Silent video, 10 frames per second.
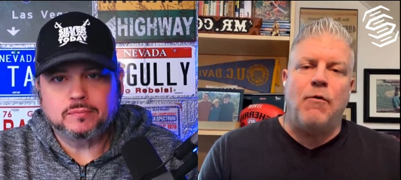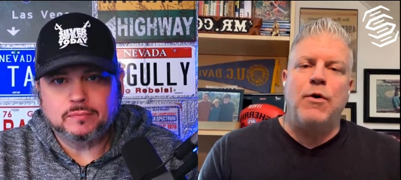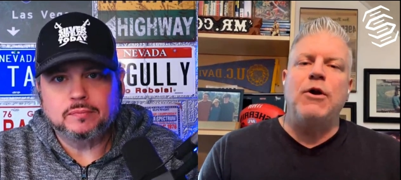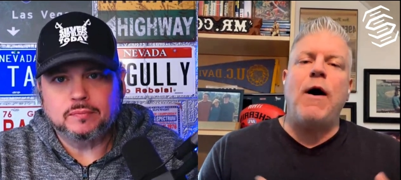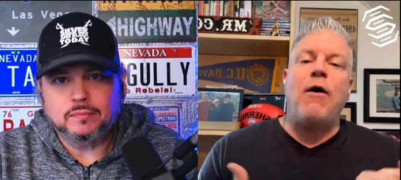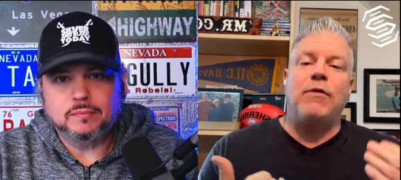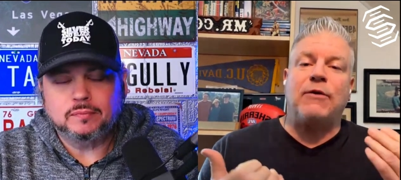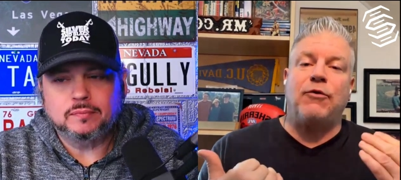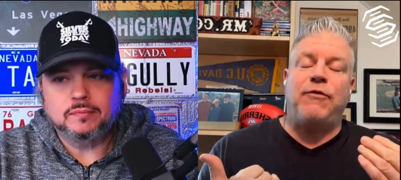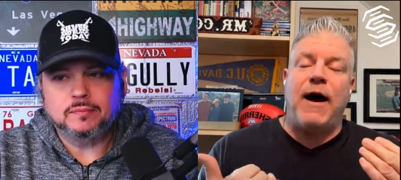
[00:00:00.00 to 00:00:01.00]
Speaker 1: We know how
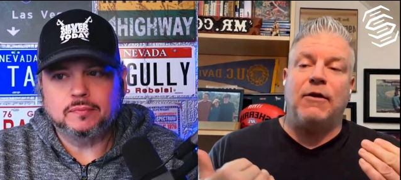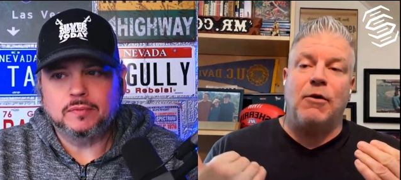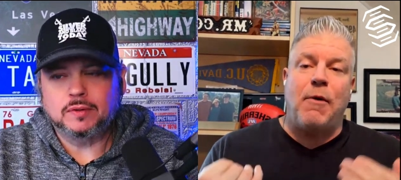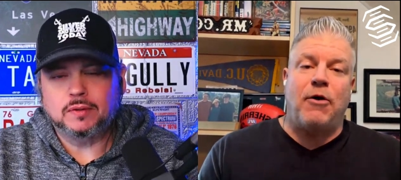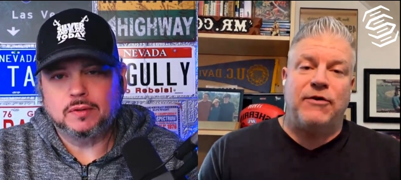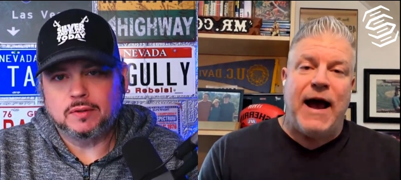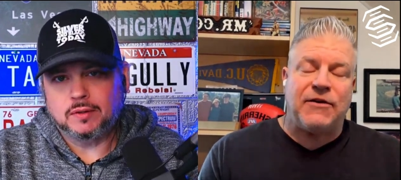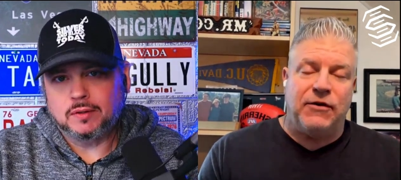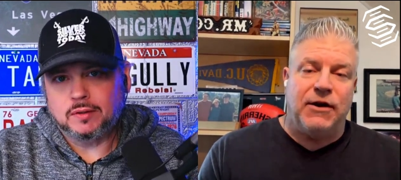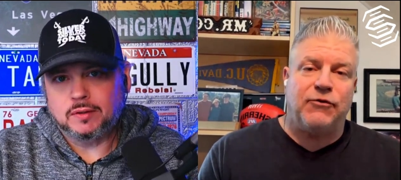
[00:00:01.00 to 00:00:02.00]
electrifying Lamar
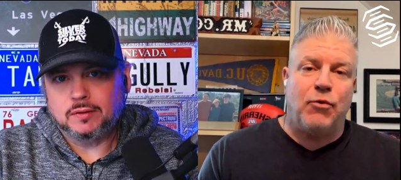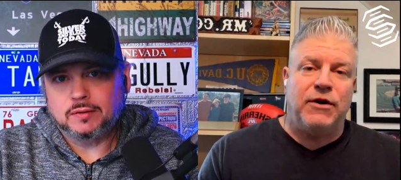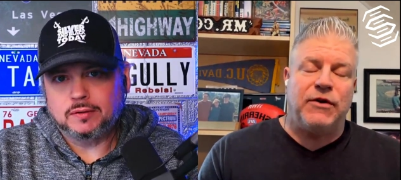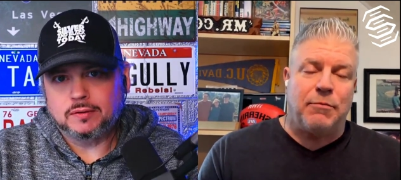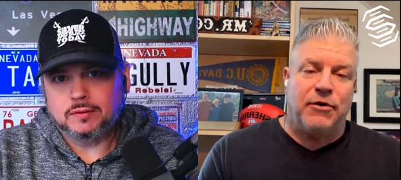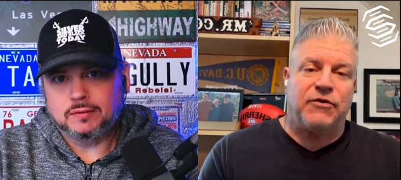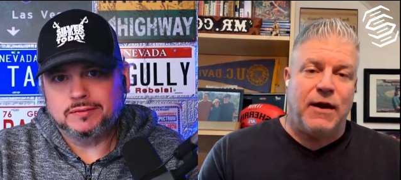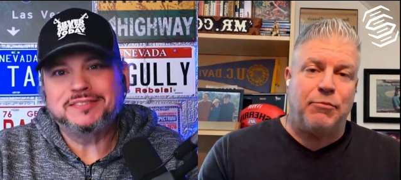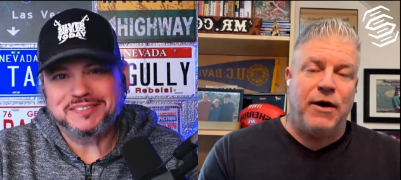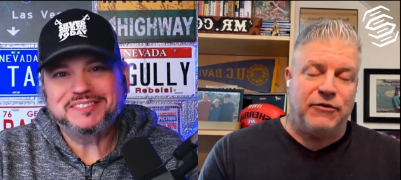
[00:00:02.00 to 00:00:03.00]
Jackson is when he's able to
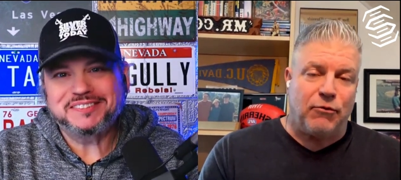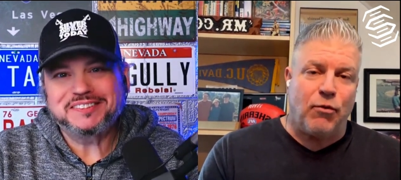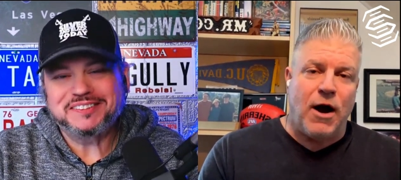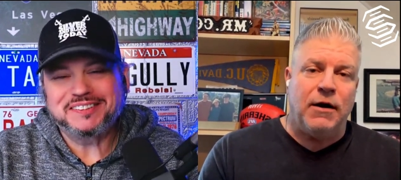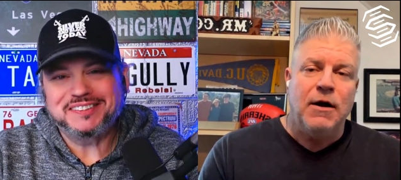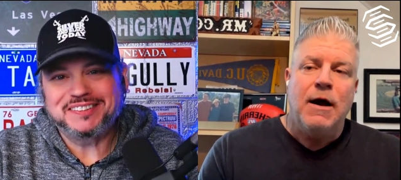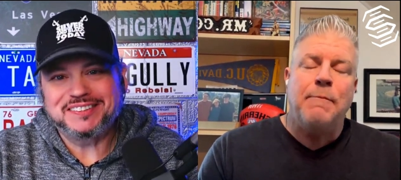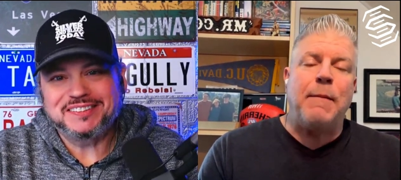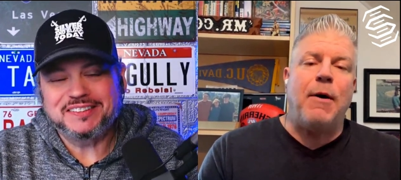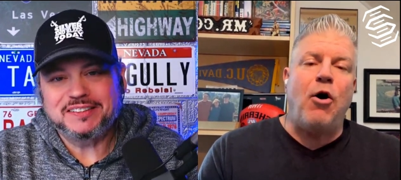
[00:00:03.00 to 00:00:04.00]
extend plays and run.
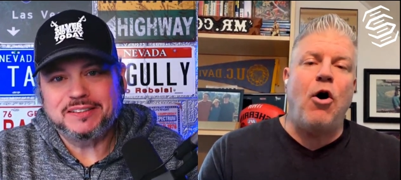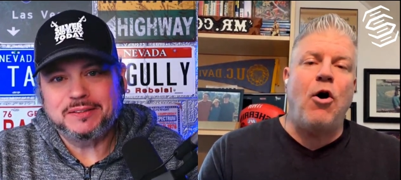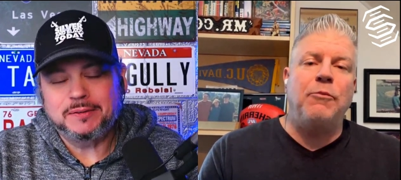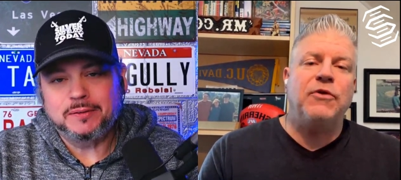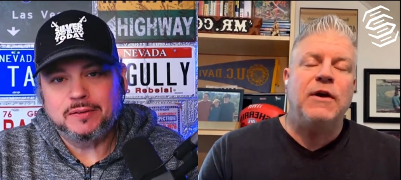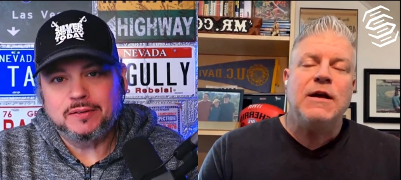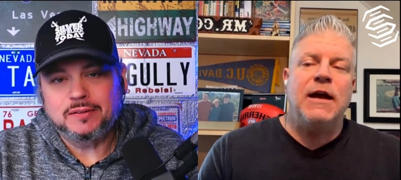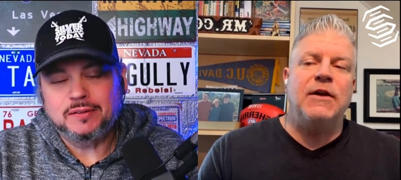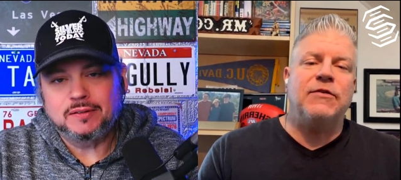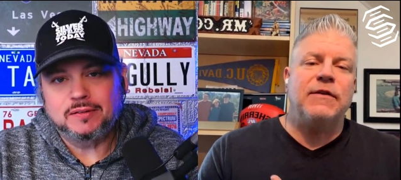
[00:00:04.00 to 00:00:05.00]
But Mahomes,
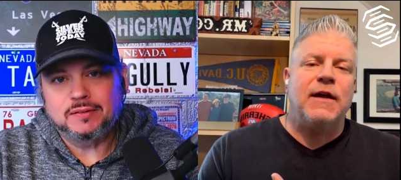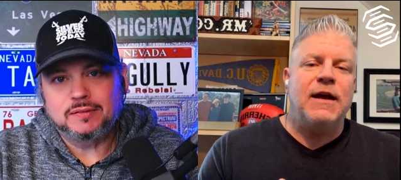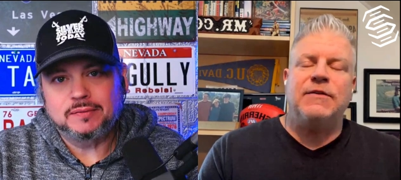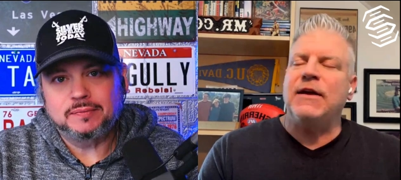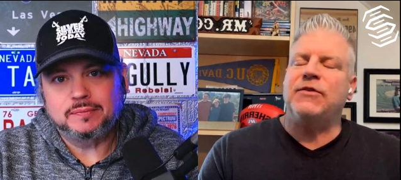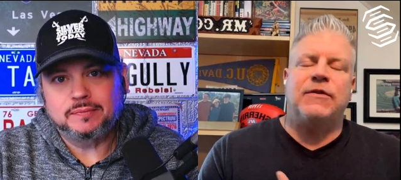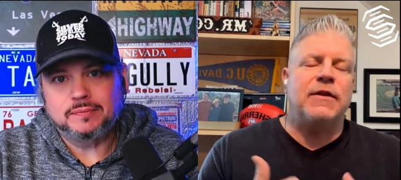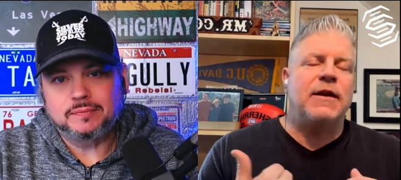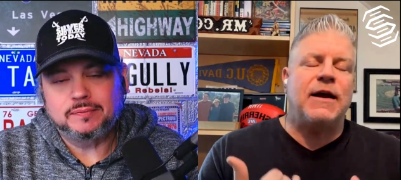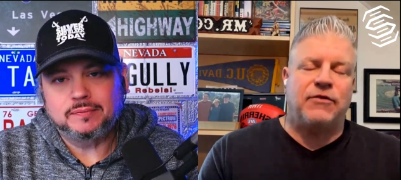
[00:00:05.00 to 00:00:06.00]
he takes it to
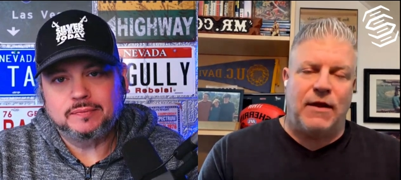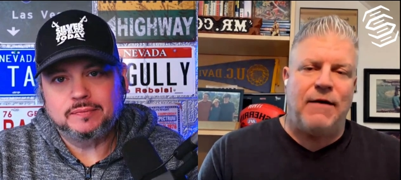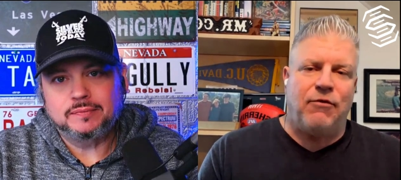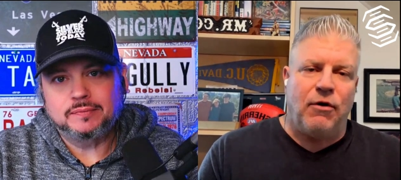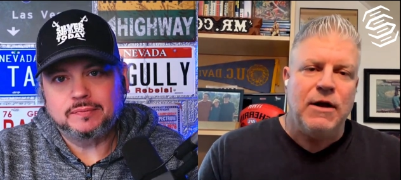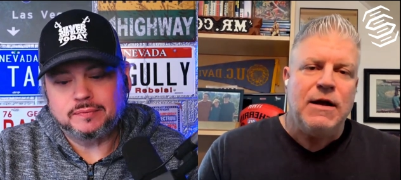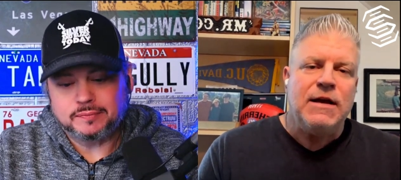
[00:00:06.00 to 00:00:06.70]
the next level.